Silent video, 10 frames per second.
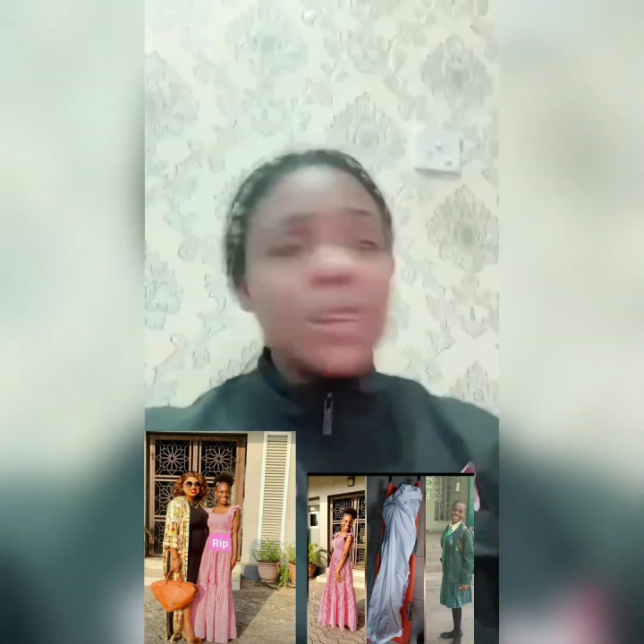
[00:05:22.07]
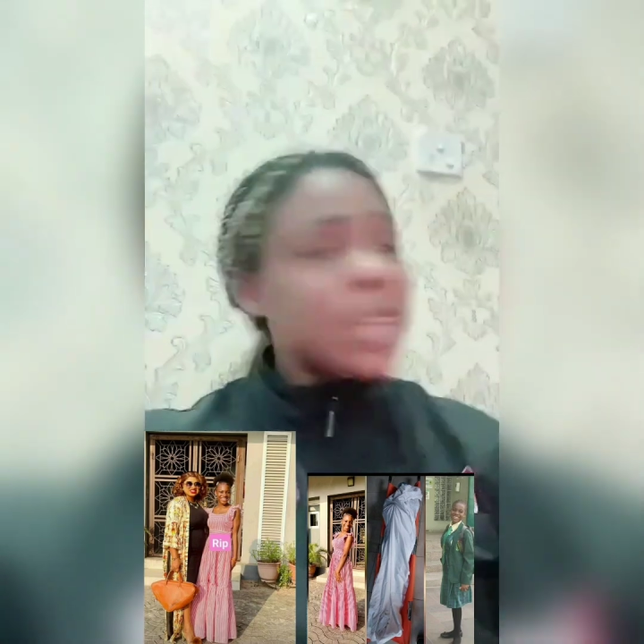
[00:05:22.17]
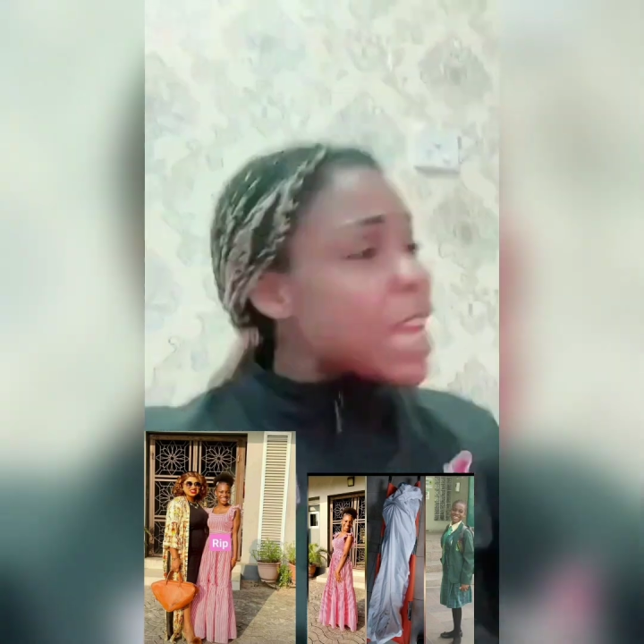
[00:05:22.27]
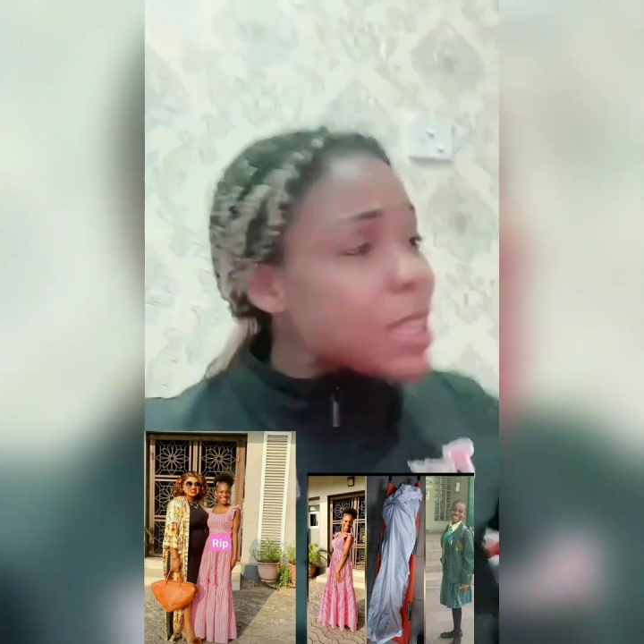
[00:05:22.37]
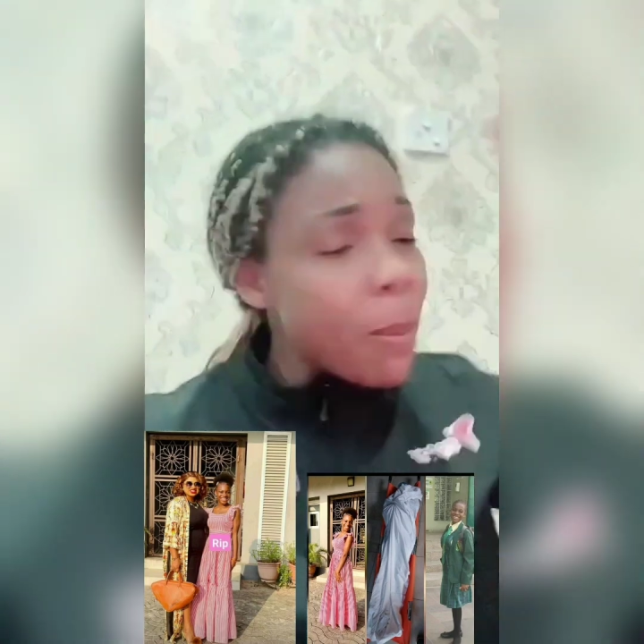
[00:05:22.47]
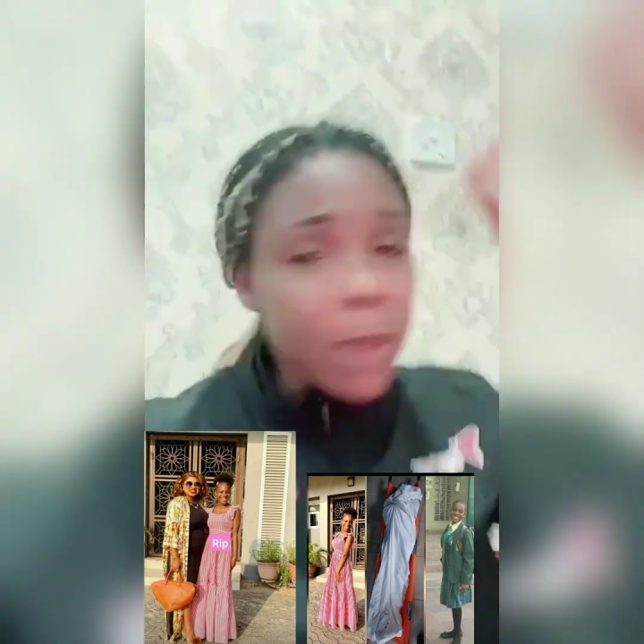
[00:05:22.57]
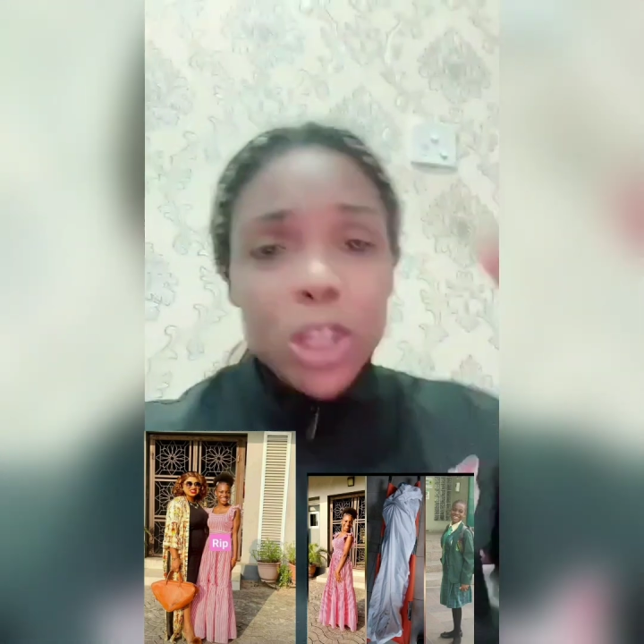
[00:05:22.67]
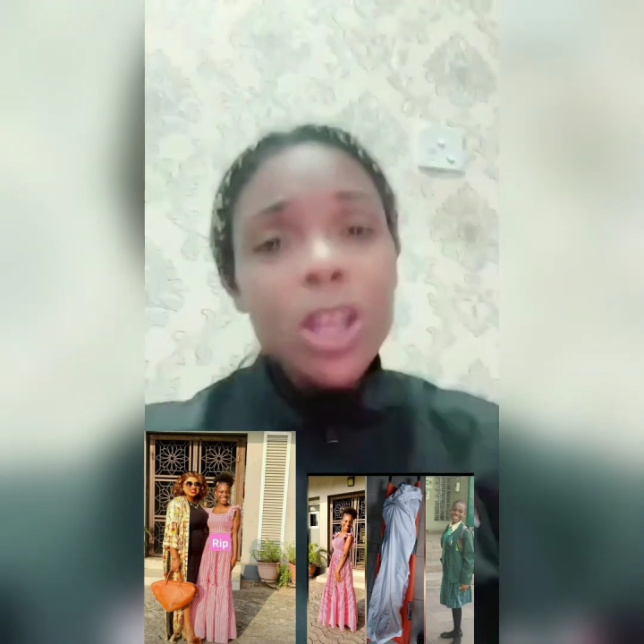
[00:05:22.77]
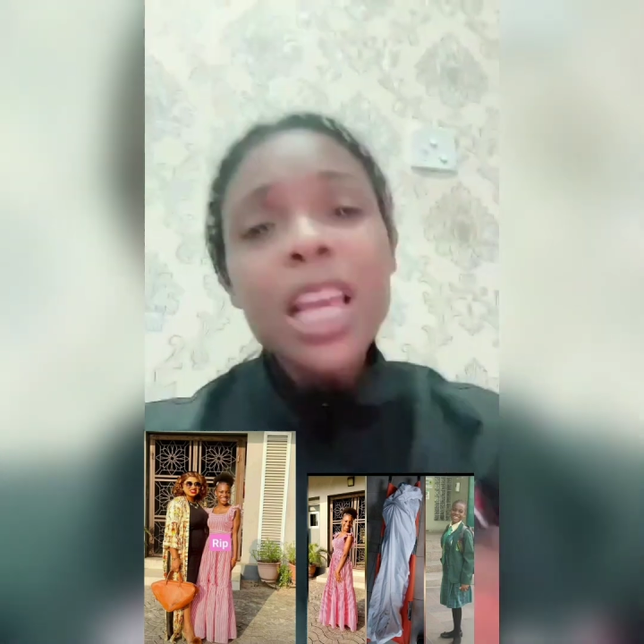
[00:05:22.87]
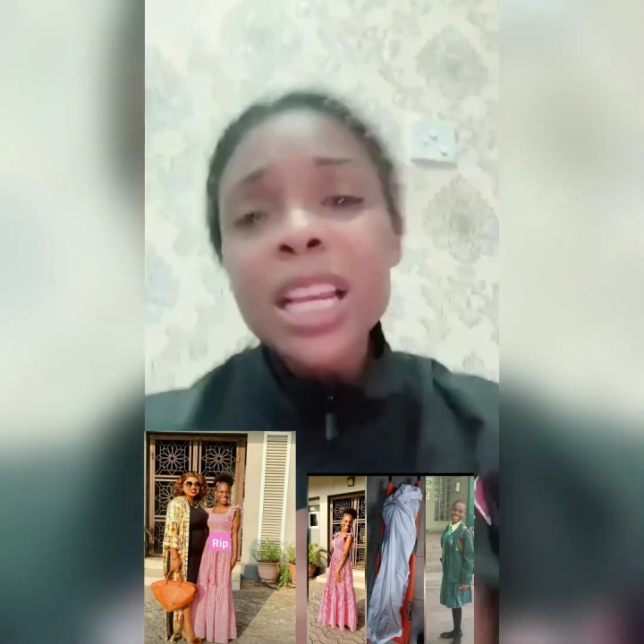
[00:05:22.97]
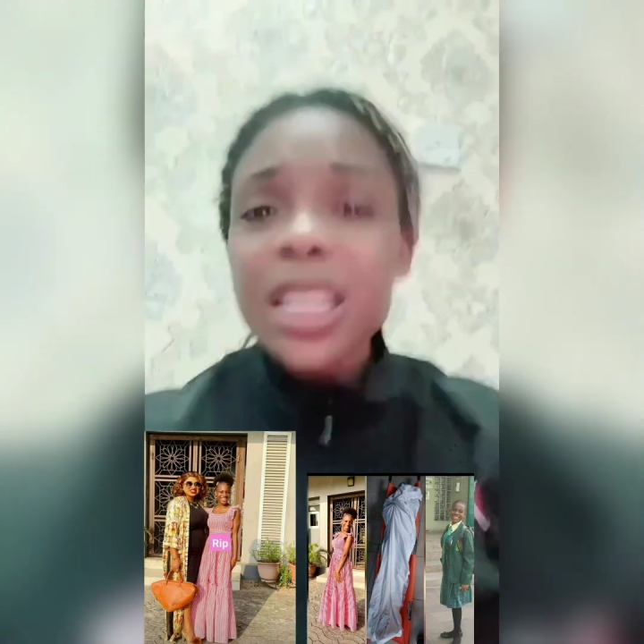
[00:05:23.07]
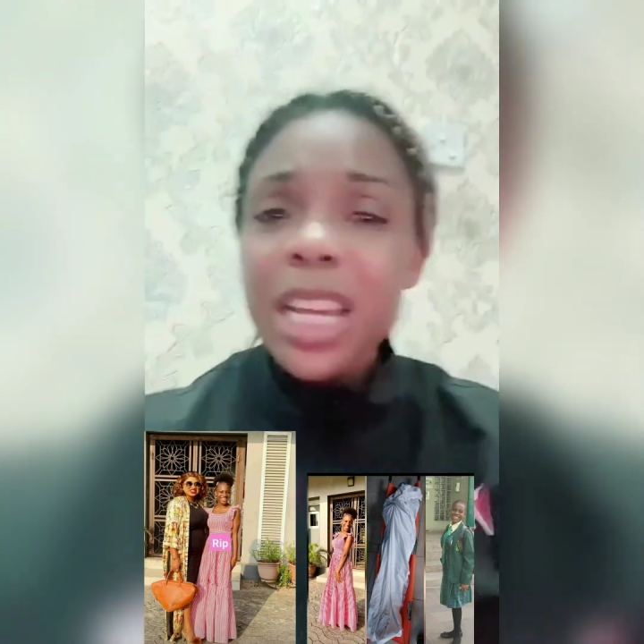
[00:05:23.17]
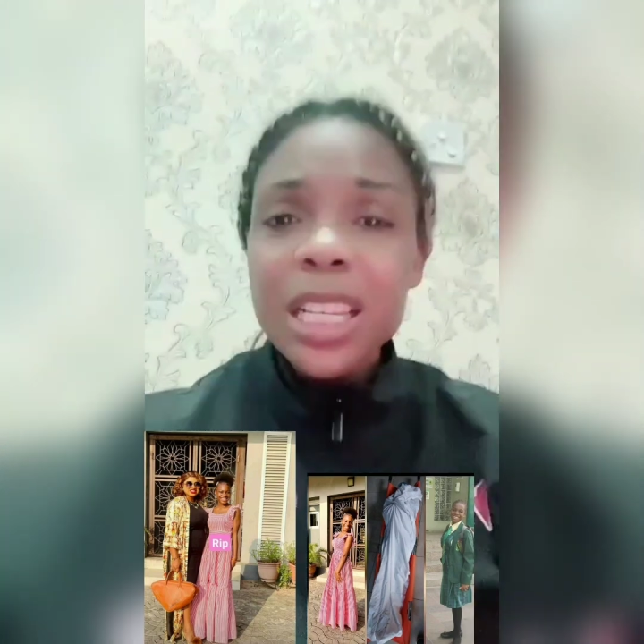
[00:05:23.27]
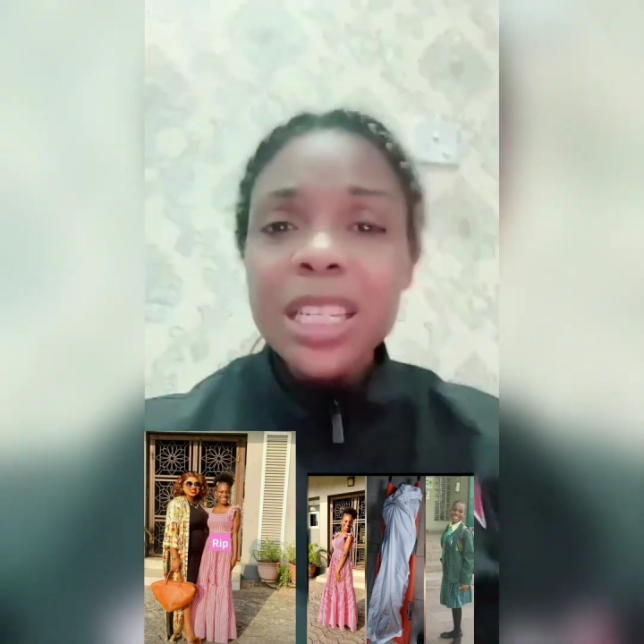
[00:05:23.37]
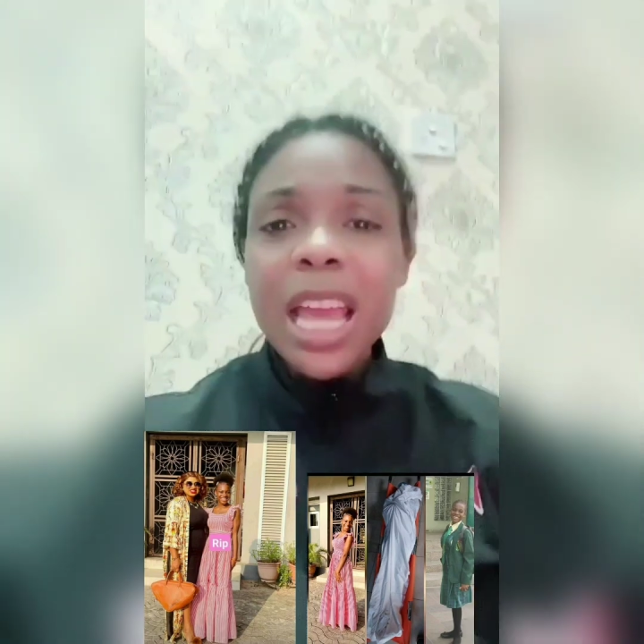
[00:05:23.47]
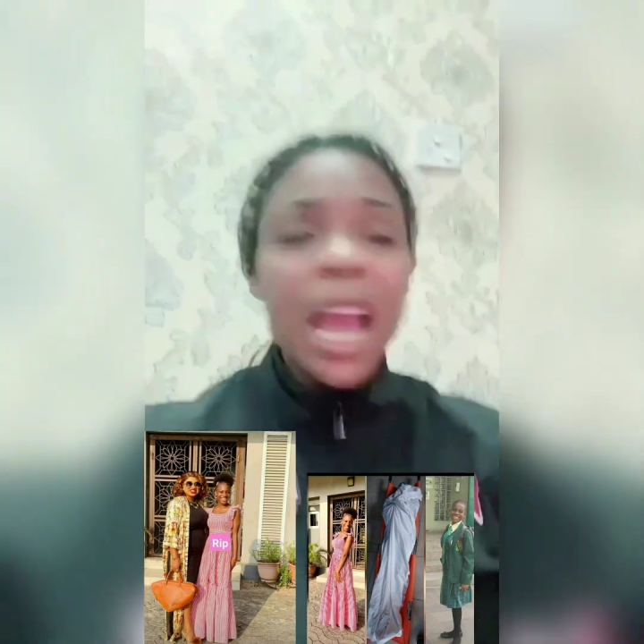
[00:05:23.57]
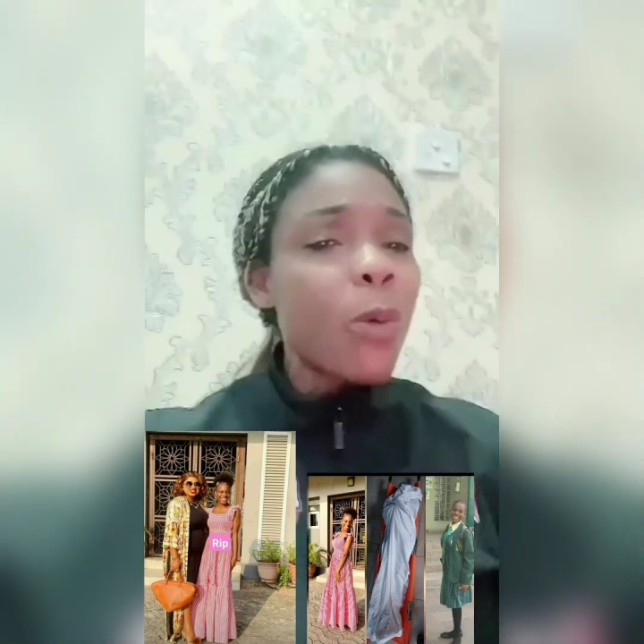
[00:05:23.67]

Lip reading: there is a major negligence there.